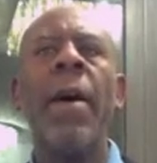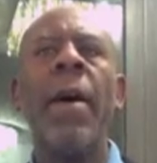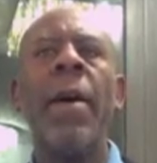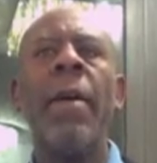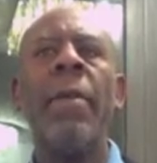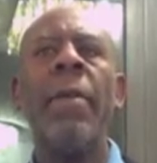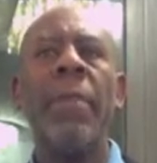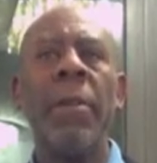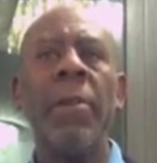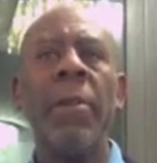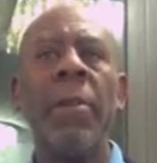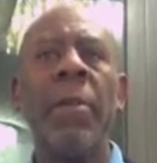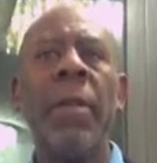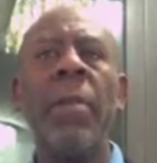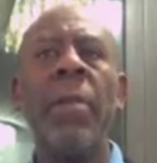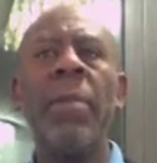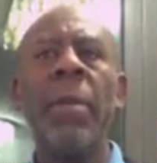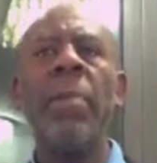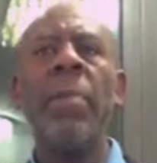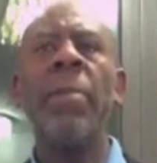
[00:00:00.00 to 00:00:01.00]
of their
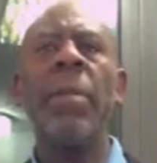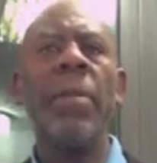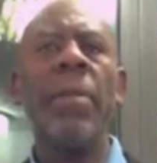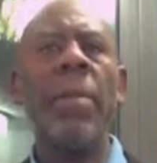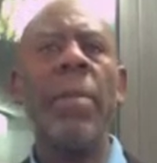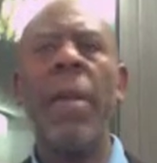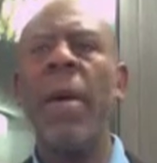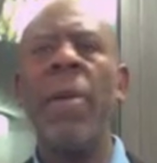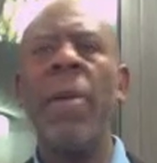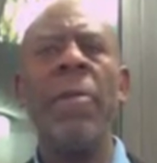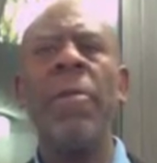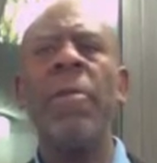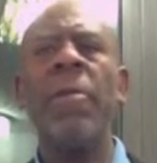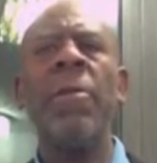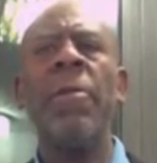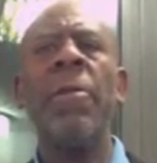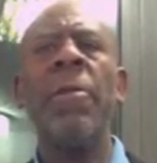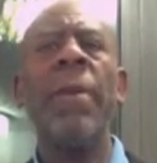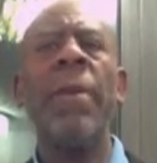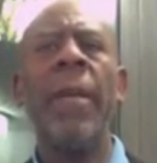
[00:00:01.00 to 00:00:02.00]
symptoms and how they're
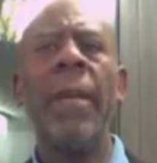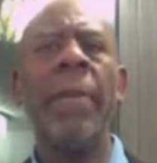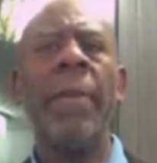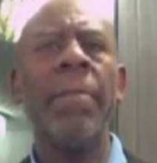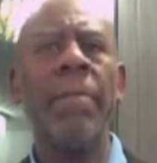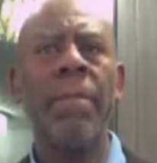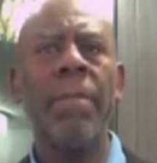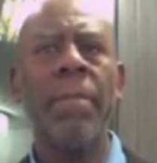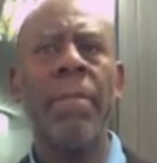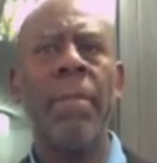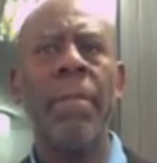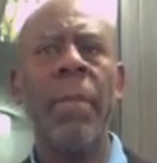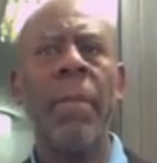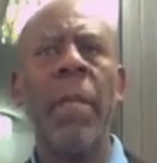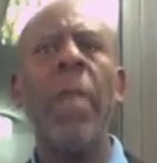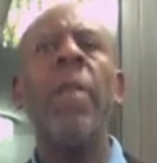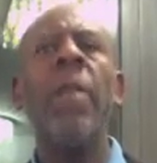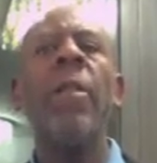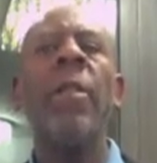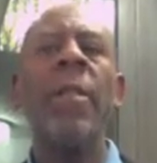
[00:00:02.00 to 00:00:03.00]
doing.
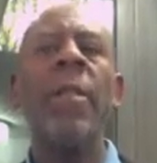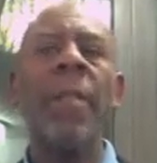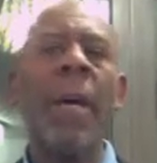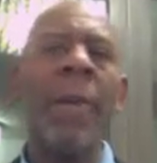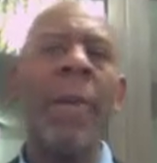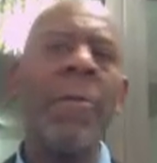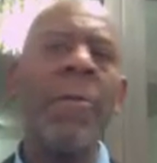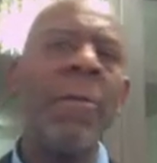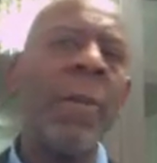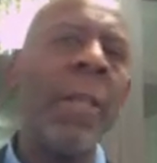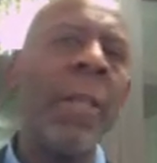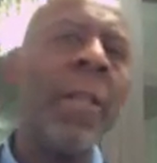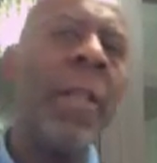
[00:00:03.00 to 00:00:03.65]
the doctor can